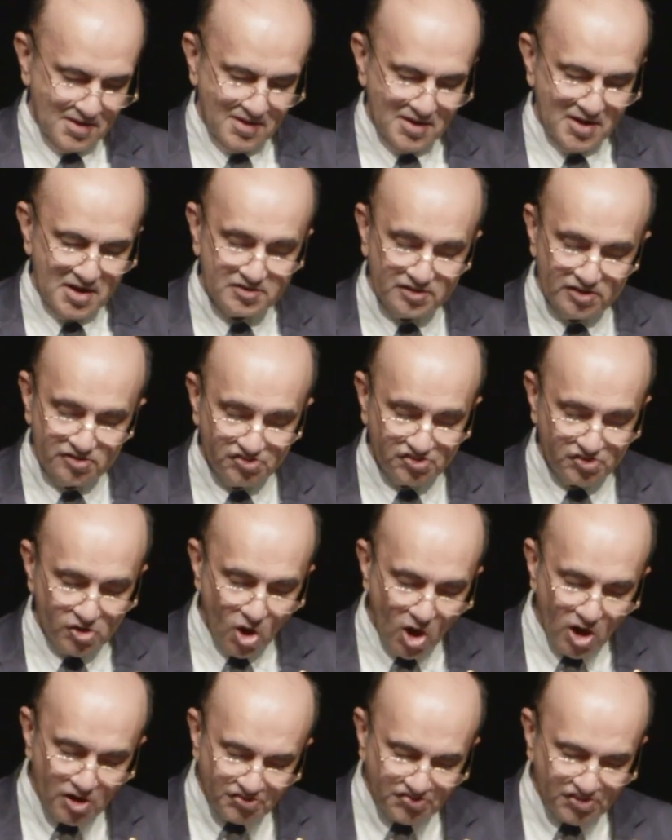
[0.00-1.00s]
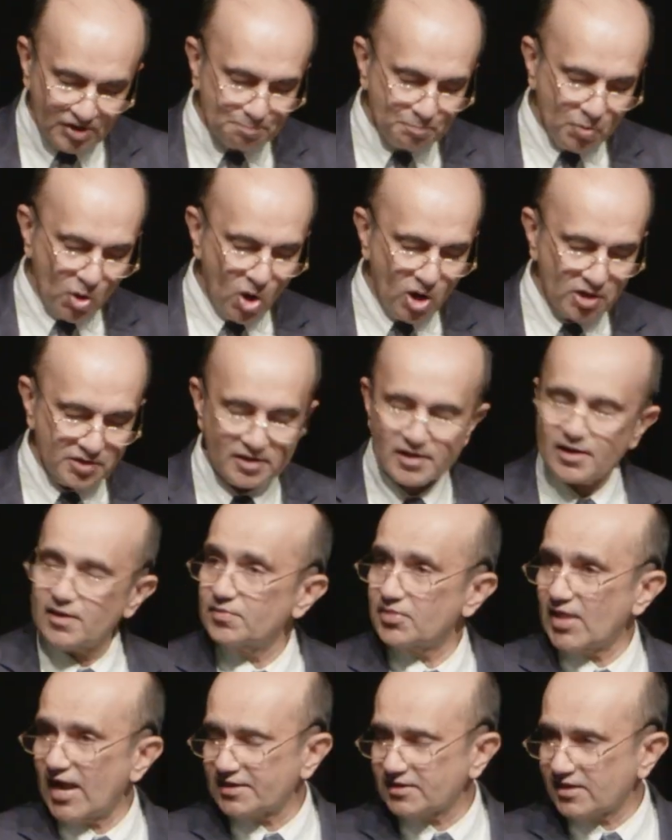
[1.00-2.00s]
It is your support
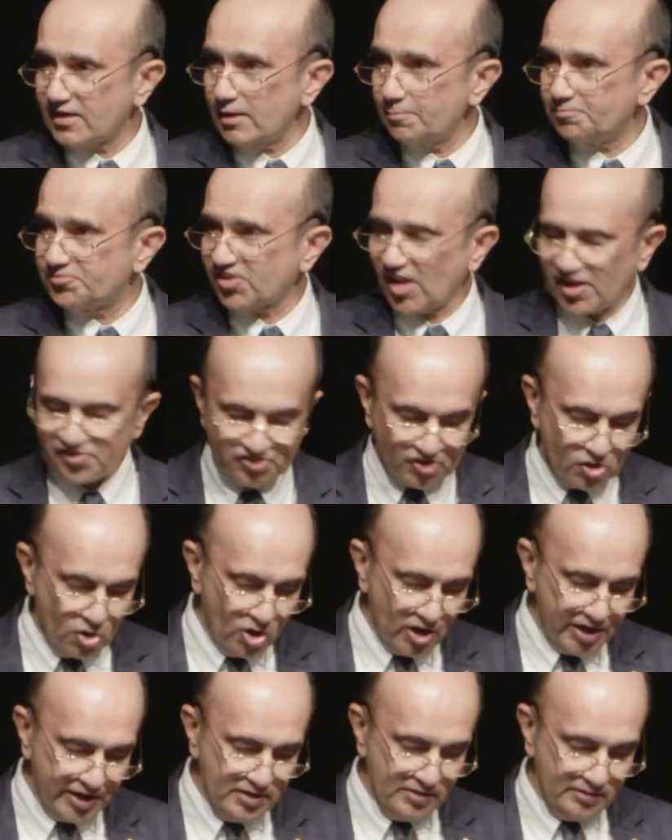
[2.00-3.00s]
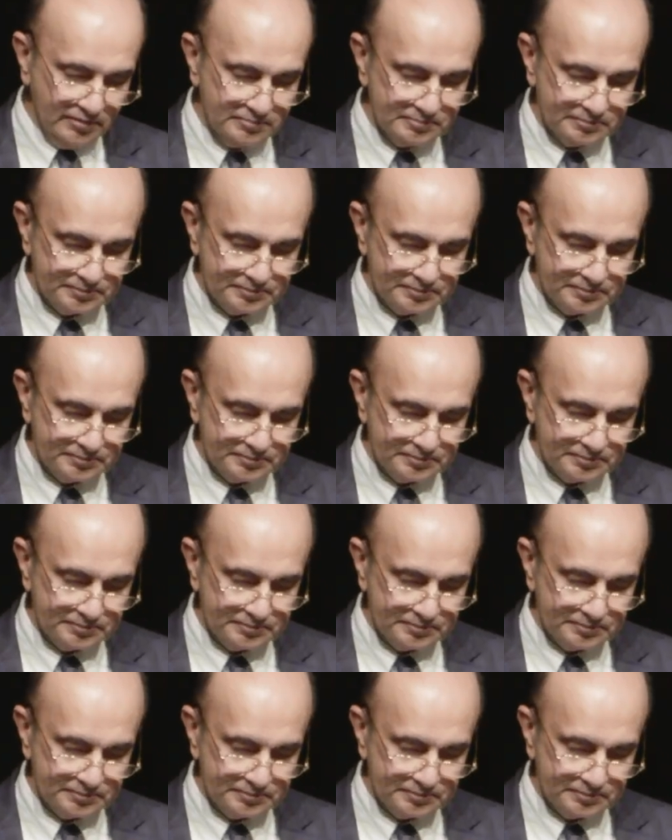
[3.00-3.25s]
that keeps us going